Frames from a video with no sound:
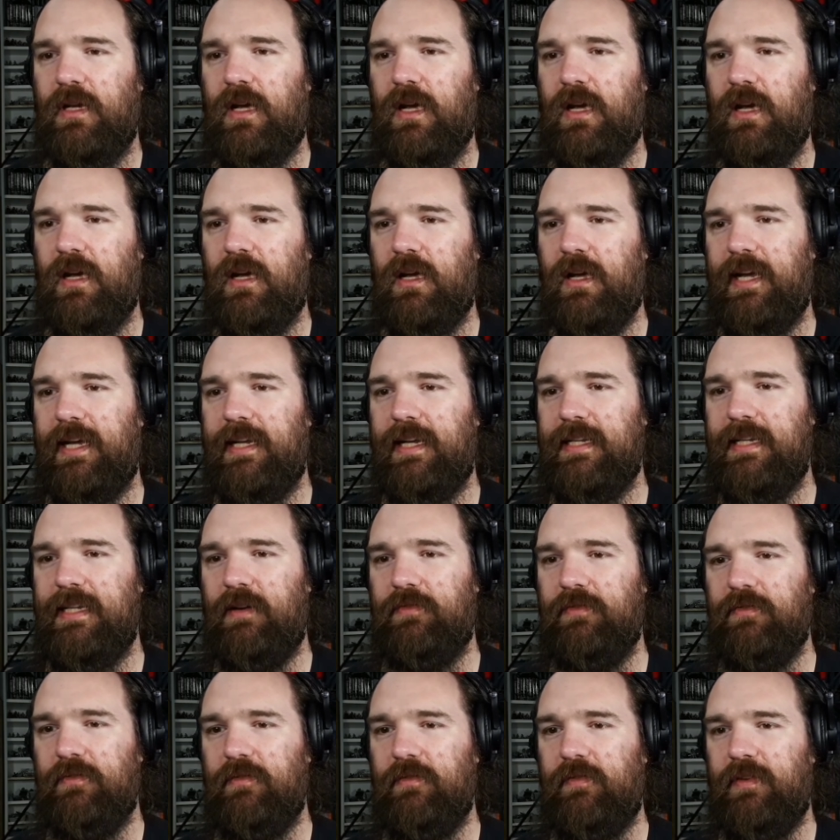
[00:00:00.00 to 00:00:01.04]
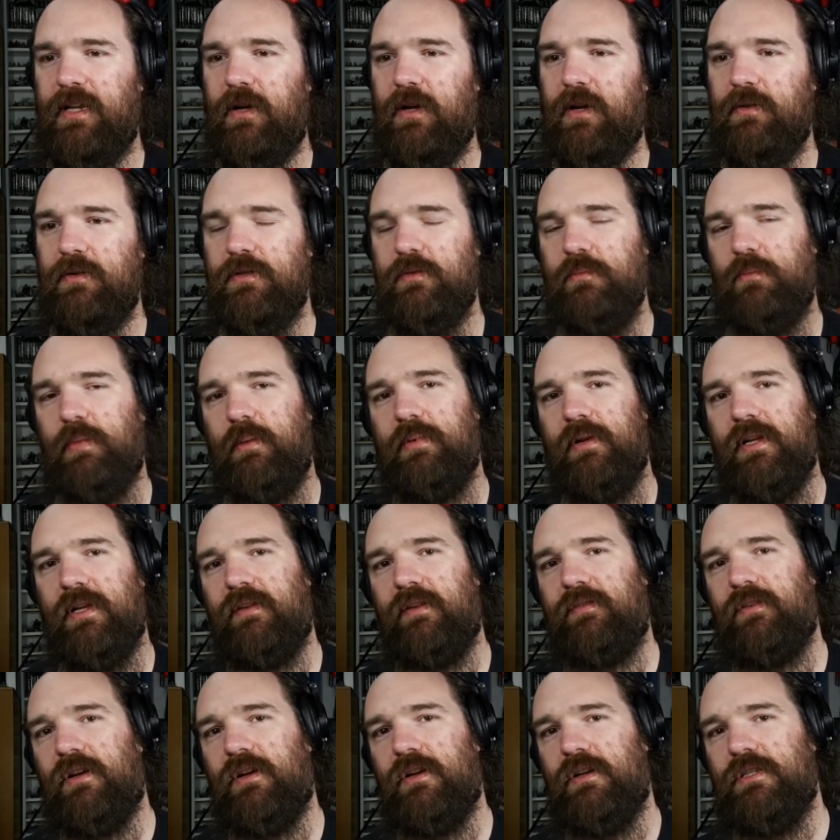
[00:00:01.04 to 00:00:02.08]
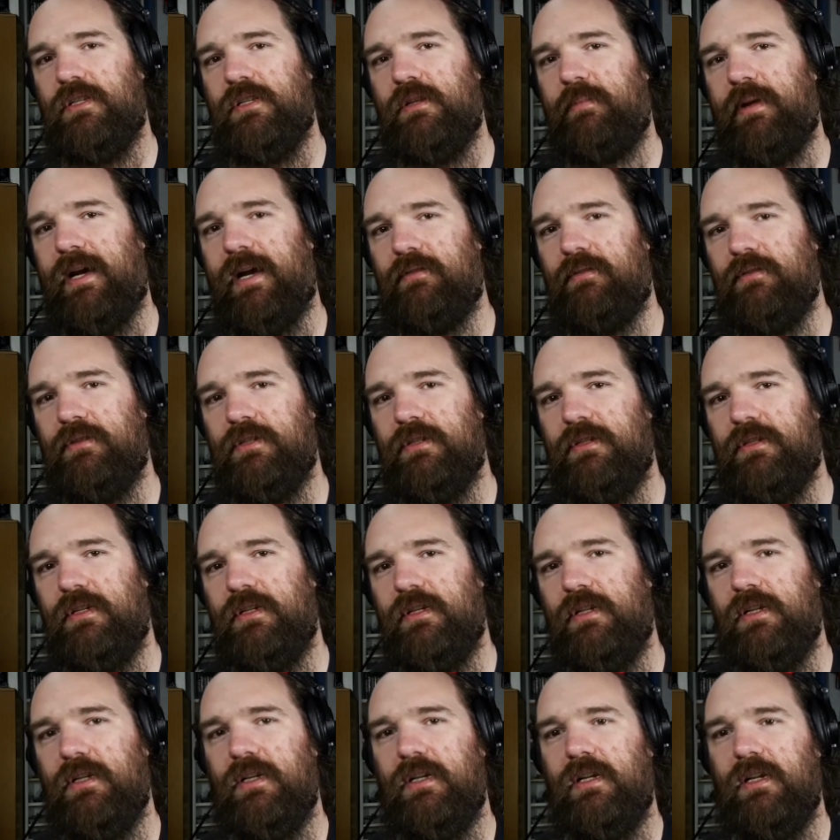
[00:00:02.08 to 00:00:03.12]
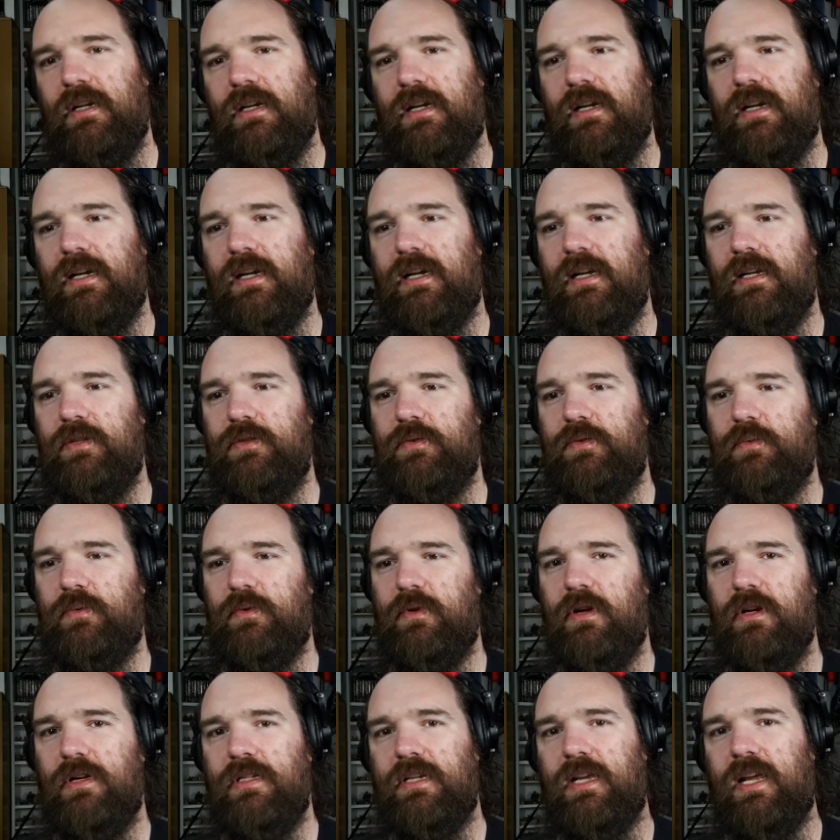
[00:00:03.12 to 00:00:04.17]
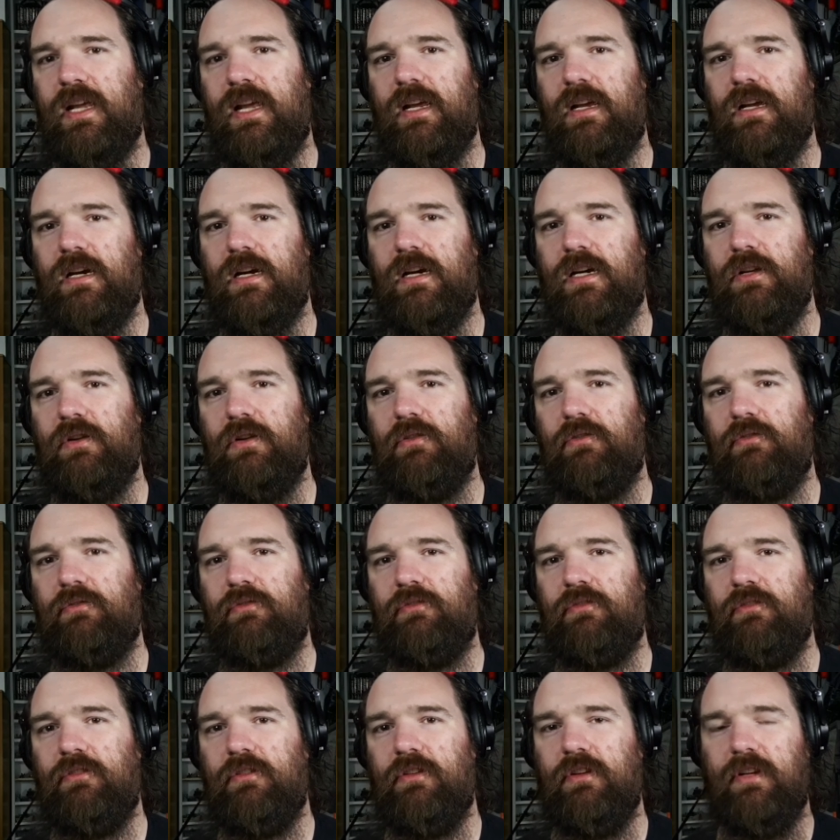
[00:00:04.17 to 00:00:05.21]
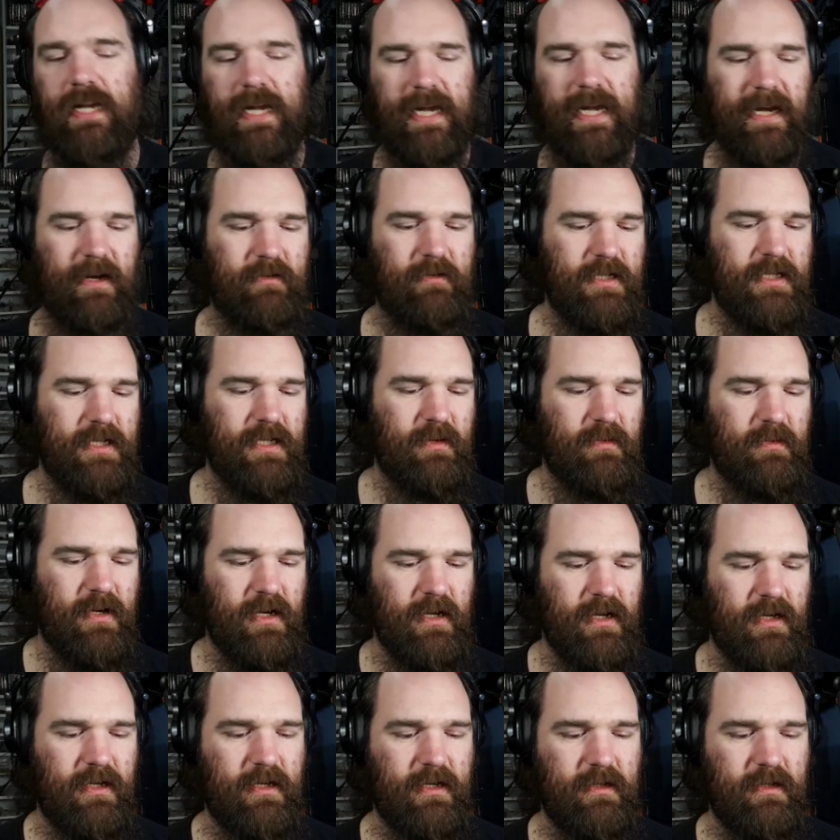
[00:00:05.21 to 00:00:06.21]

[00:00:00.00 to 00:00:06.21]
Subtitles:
in different videos, and people have asked about, and we're asking kind of, how does it work?